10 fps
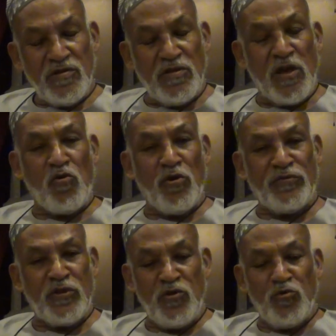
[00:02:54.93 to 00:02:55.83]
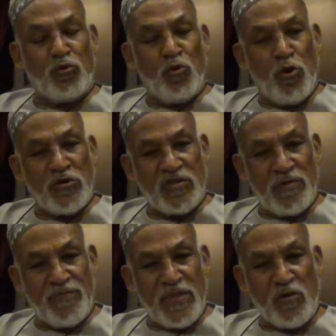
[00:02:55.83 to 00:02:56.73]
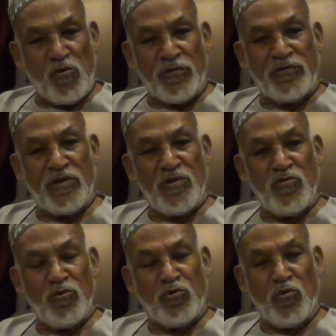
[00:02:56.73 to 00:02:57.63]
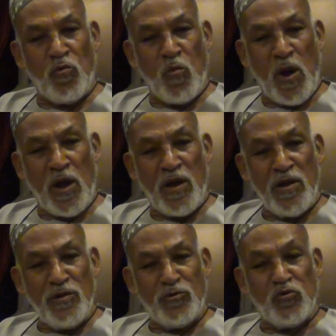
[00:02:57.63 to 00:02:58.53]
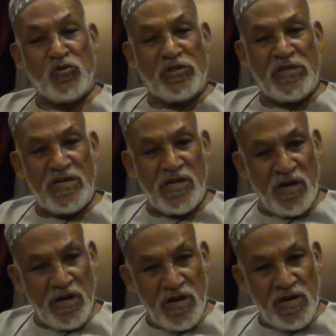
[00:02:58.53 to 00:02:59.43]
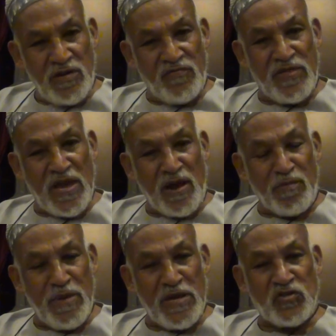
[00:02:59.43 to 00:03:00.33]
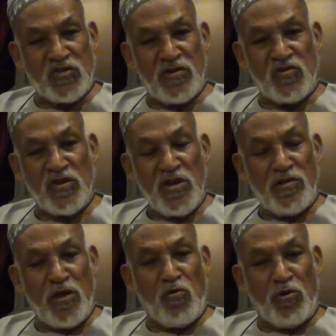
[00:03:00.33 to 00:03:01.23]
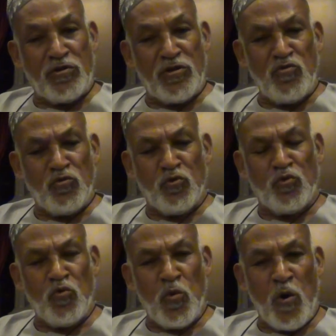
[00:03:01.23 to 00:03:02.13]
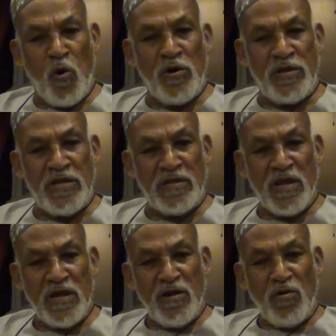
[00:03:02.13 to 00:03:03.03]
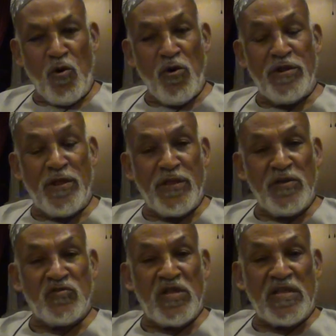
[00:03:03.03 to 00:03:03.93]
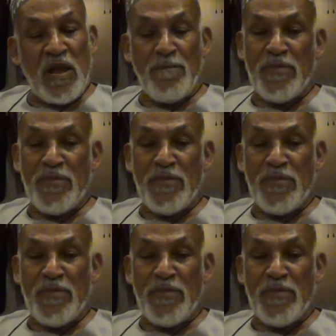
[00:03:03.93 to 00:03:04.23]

They continue to gossip, they continue to steal. If they are merchants, they continue to do all the things that have